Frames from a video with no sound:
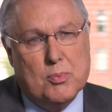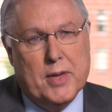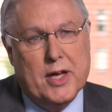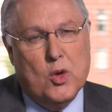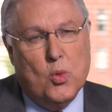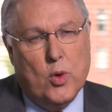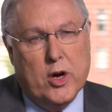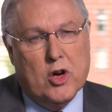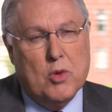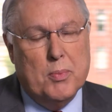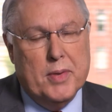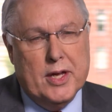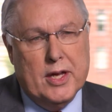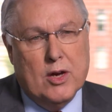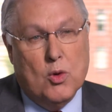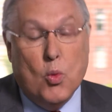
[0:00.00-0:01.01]
may well
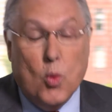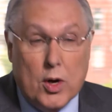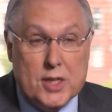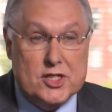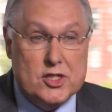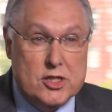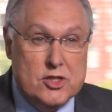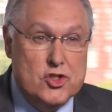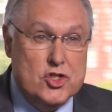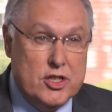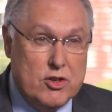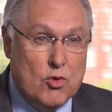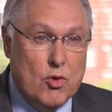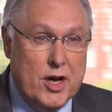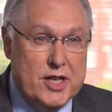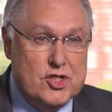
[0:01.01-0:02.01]
be a
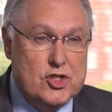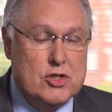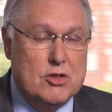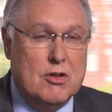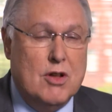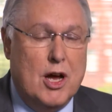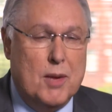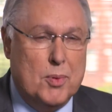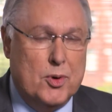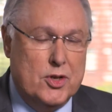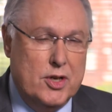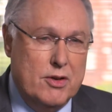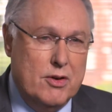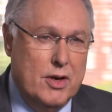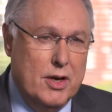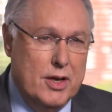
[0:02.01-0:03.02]
once-in-generational
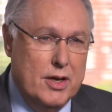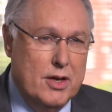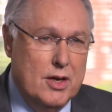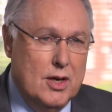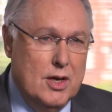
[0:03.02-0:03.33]
opportunity